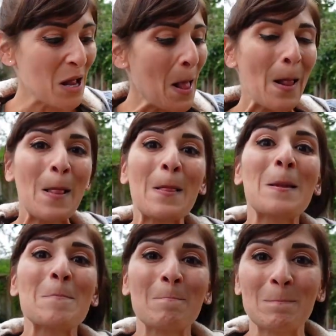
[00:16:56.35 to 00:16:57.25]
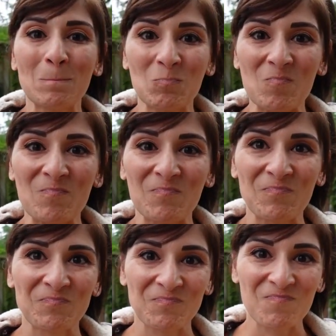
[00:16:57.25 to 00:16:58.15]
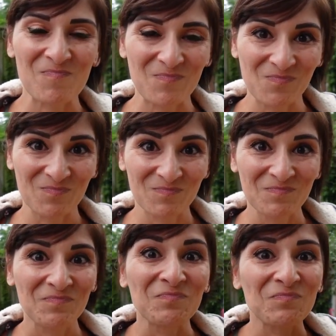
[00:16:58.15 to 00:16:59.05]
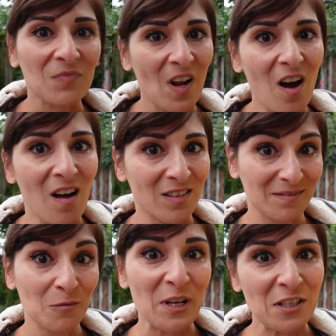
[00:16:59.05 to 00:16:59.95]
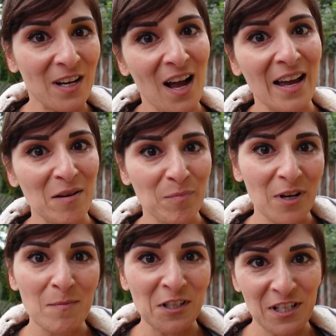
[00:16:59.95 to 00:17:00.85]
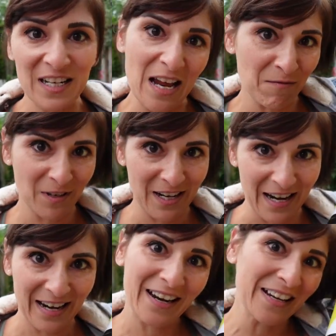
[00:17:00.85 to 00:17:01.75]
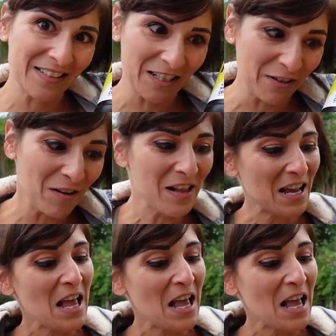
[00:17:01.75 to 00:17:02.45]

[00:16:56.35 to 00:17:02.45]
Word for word: Another thing that they tell you not to ever touch. Oh, which I pretty much eat every day, cereal,